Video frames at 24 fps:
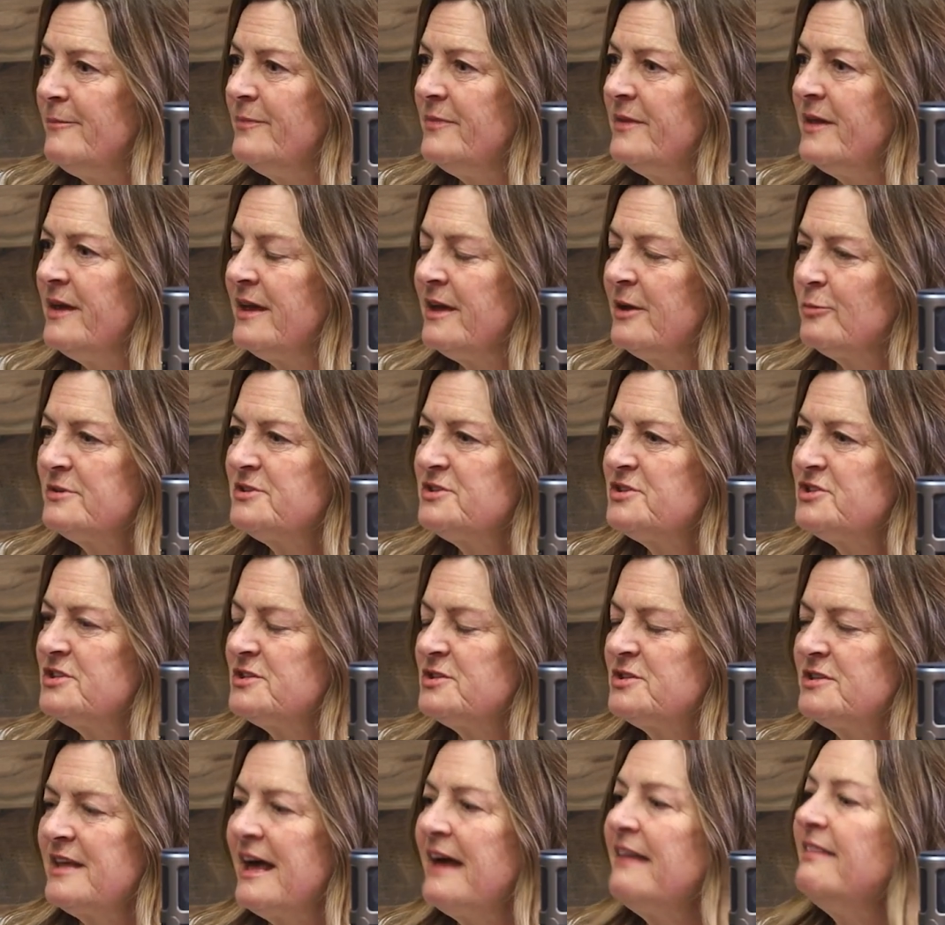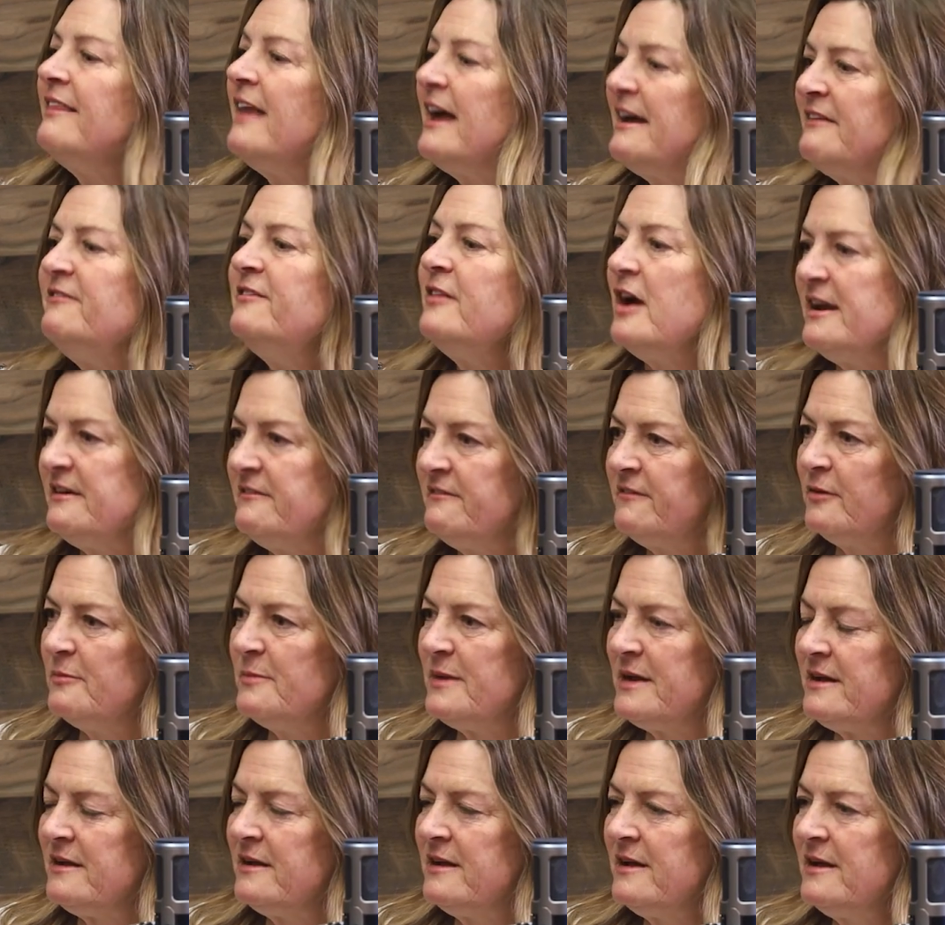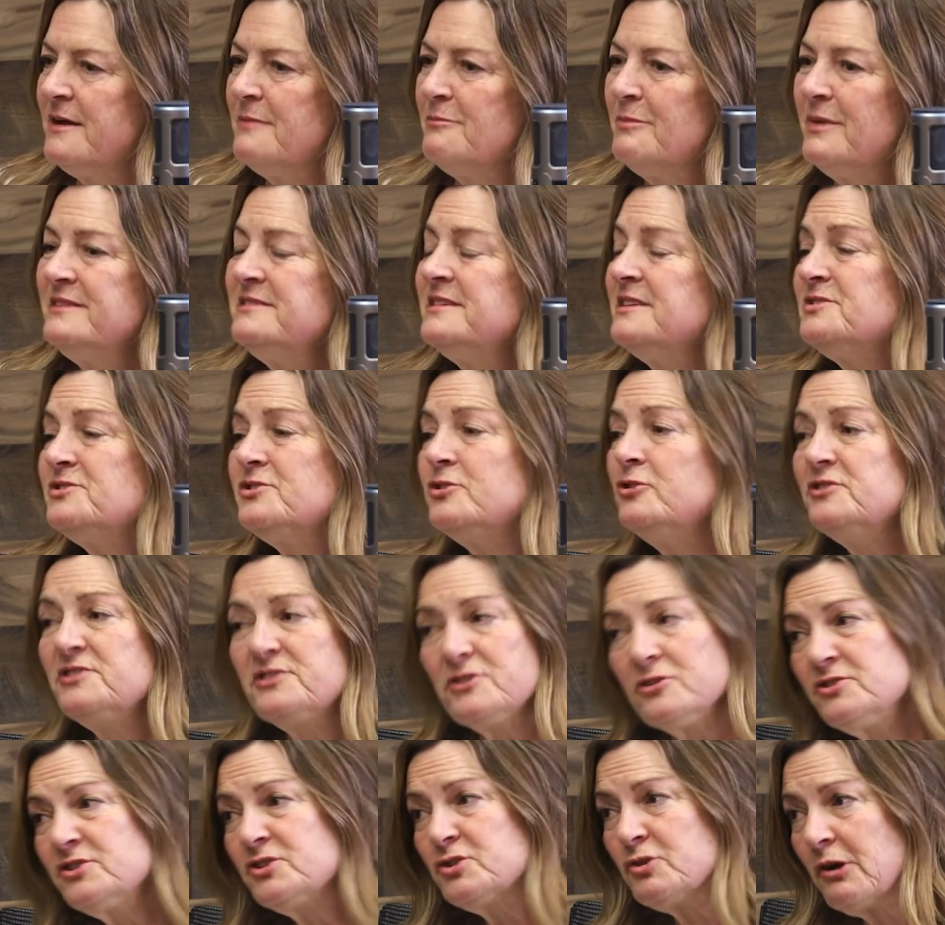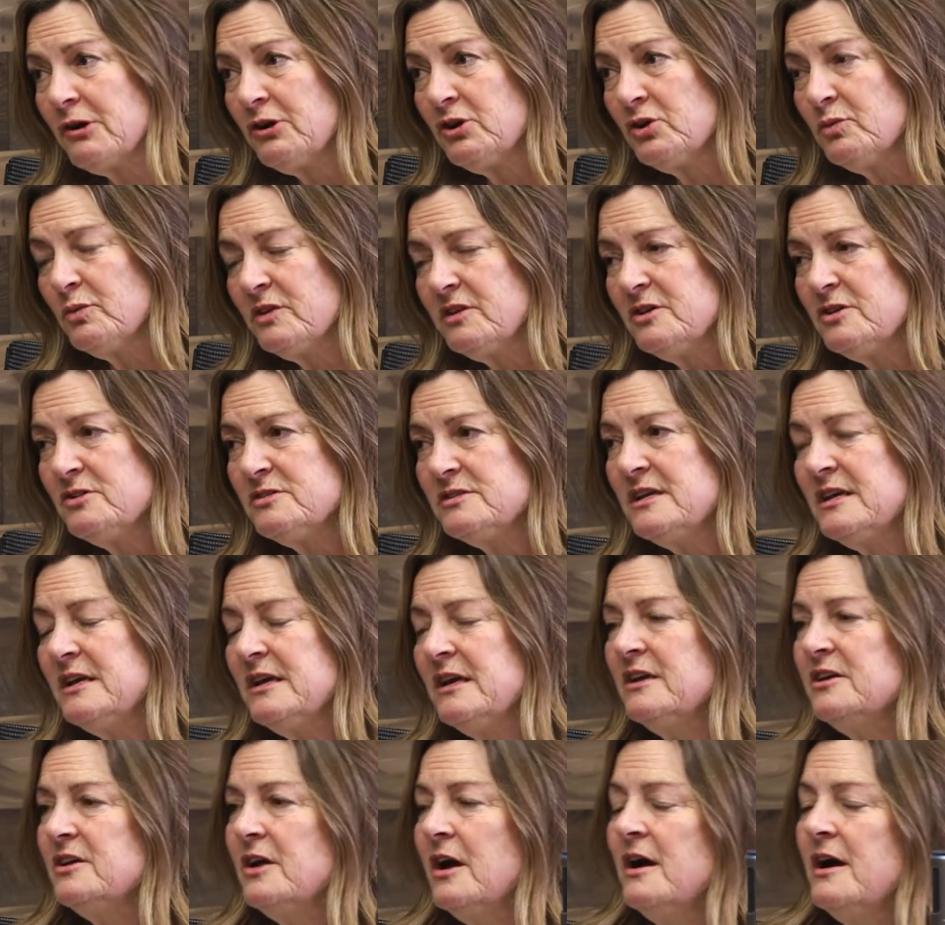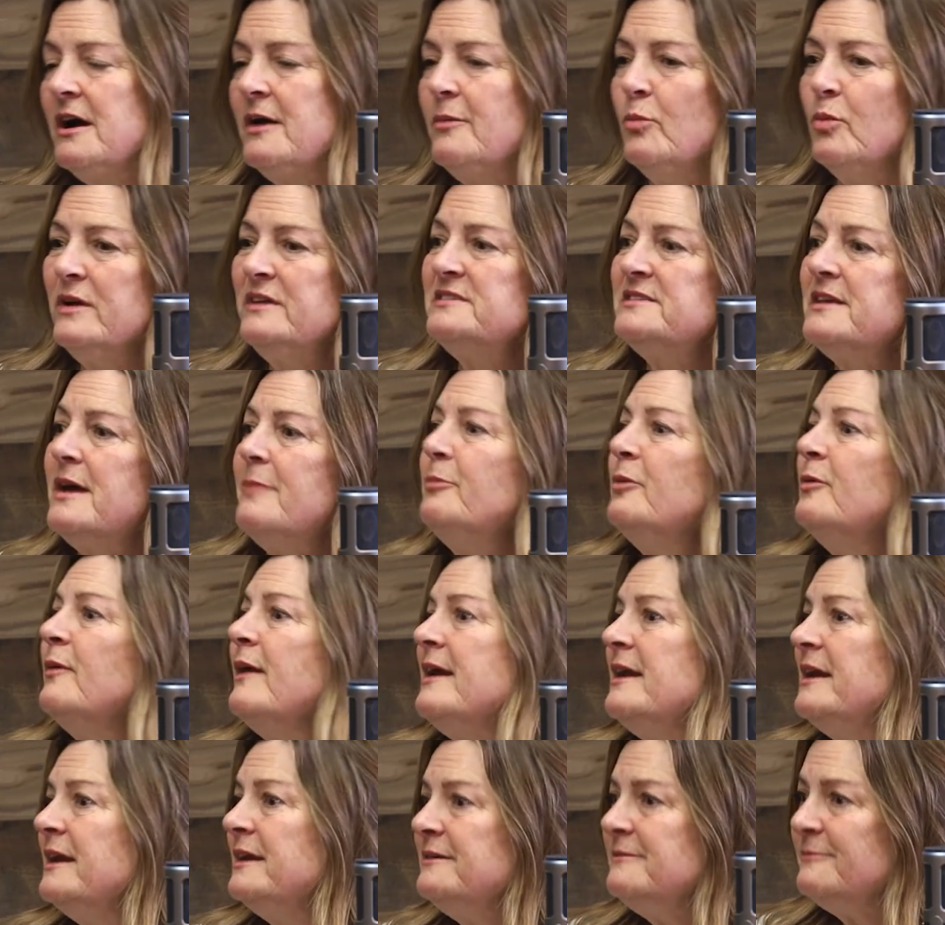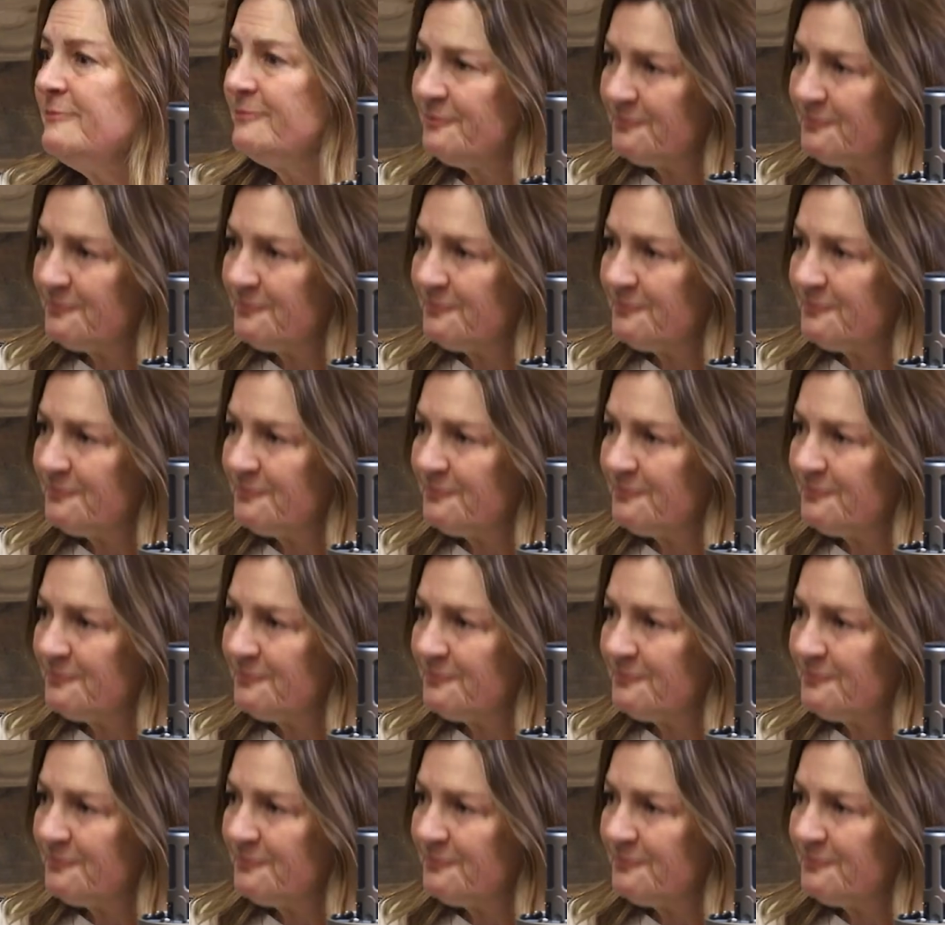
It was just that lifeline for me. My sister still struggled with using. We separated.